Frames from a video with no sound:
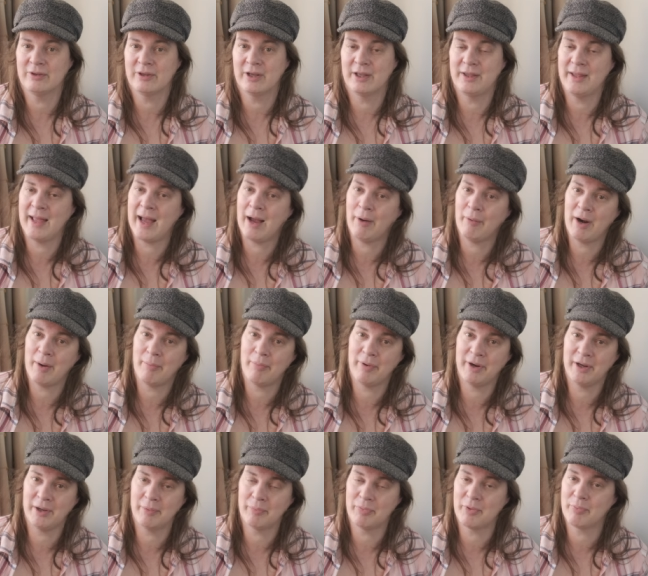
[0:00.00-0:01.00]
And now when I
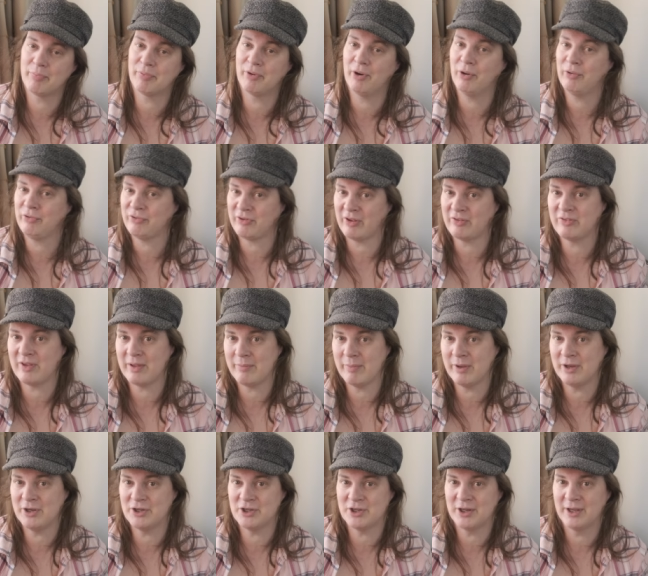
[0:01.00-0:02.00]
bring up the processed
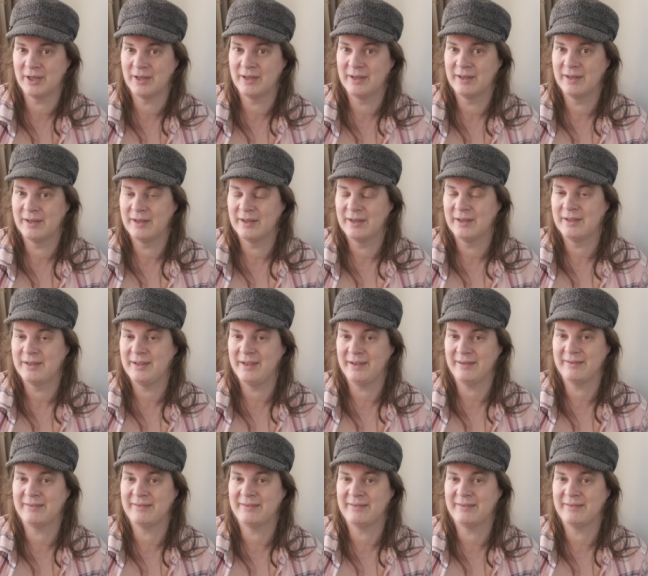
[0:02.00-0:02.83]
image, you'll